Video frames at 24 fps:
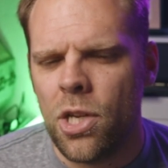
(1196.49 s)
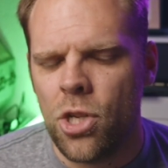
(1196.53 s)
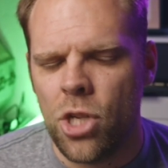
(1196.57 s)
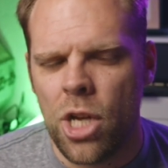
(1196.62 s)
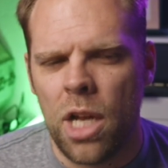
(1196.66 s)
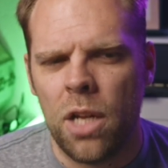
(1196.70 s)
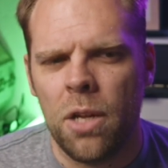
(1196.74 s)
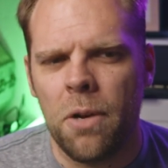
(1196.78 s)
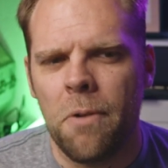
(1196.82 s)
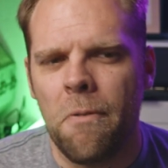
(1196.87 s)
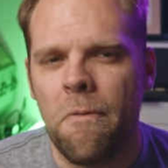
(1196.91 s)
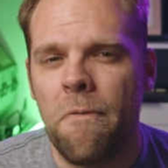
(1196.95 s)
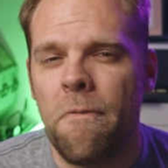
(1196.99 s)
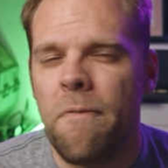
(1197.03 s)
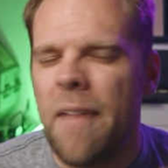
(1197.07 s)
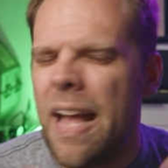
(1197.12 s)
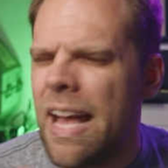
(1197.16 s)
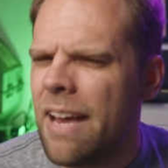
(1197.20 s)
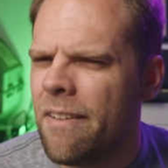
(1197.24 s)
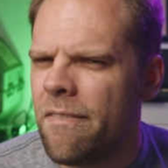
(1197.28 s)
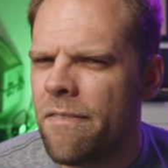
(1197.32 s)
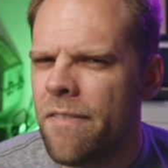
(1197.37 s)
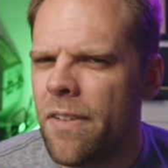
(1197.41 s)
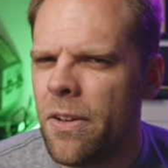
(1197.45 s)
Giallo
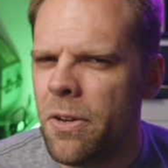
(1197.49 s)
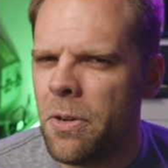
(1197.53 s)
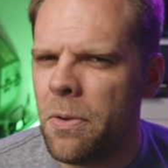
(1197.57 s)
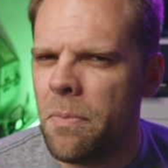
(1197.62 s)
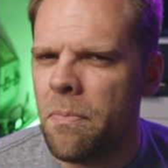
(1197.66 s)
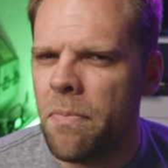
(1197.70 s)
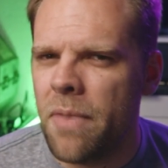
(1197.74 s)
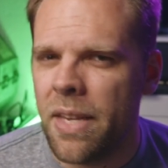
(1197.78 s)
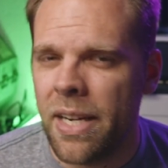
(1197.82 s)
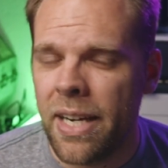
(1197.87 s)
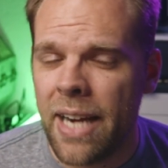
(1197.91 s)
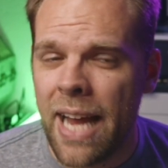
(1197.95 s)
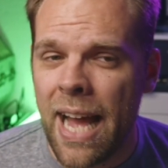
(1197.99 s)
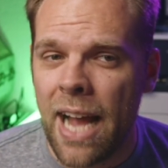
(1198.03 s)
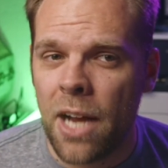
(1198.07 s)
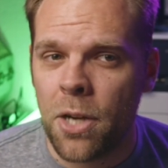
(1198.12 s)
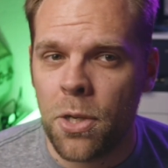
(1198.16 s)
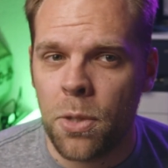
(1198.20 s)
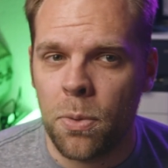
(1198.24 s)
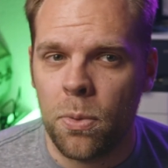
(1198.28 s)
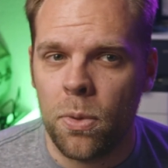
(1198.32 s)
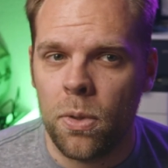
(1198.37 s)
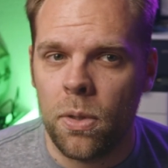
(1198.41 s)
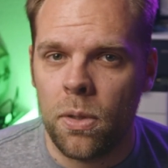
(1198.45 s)
fan film than an
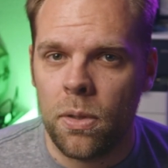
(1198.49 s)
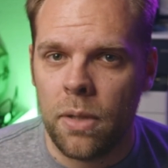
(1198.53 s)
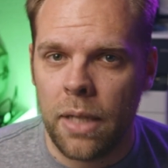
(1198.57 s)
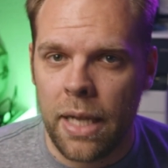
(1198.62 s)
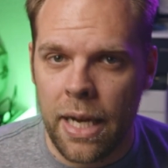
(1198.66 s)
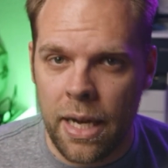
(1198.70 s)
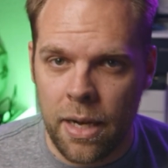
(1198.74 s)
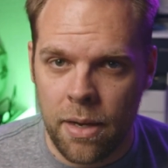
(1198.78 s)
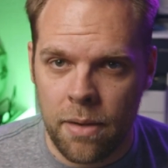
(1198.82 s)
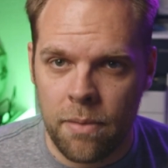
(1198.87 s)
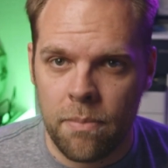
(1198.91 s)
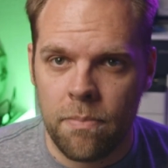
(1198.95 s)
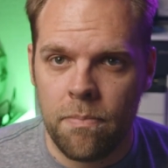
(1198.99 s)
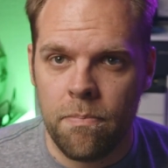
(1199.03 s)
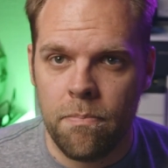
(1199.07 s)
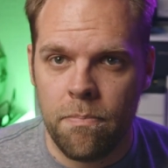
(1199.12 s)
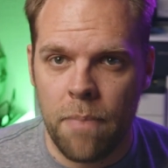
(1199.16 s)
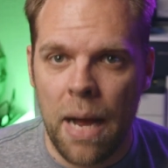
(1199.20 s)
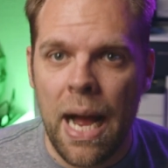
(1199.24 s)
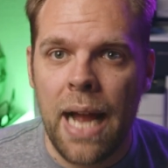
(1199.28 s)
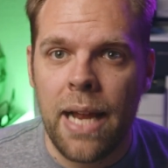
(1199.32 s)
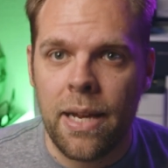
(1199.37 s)
actual like by